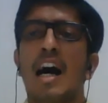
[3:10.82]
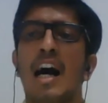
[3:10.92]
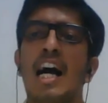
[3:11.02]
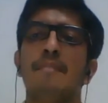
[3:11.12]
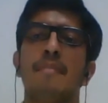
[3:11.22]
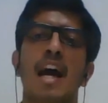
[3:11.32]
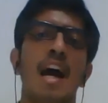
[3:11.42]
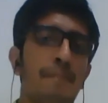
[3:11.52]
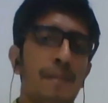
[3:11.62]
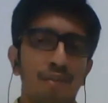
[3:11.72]
I am
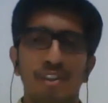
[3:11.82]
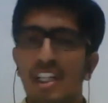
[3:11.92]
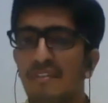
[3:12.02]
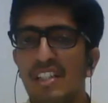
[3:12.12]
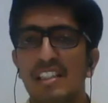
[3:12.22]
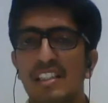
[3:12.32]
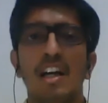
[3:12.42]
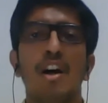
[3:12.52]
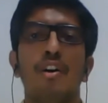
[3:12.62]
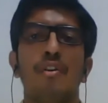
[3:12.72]
happy to serve this
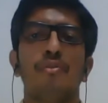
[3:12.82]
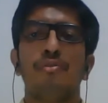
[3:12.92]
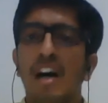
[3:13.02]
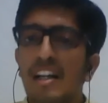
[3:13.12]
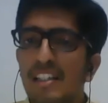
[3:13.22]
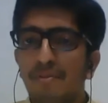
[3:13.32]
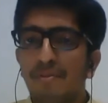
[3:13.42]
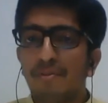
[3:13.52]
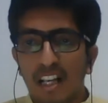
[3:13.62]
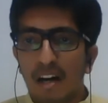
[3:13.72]

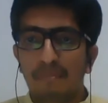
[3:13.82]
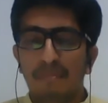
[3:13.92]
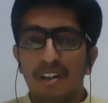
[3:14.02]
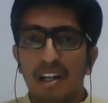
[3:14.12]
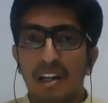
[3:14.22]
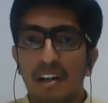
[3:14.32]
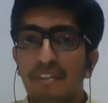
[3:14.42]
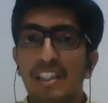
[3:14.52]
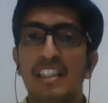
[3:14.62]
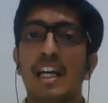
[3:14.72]
wonderful club
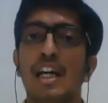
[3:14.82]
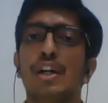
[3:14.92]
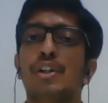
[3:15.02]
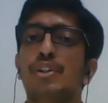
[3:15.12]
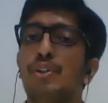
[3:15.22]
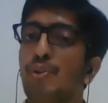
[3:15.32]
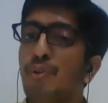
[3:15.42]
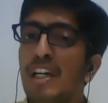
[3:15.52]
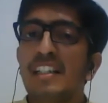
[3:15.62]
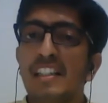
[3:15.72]
with
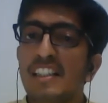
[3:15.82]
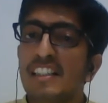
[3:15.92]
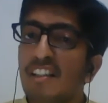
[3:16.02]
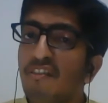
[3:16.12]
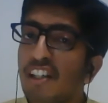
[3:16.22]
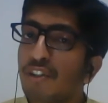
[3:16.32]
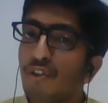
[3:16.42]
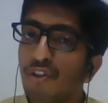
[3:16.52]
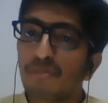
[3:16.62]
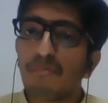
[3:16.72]
20 distinguished
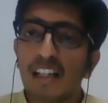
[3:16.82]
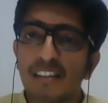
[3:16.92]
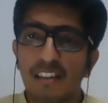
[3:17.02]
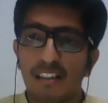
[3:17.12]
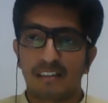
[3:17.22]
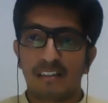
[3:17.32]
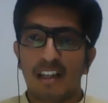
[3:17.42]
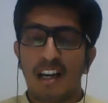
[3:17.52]
Toastmasters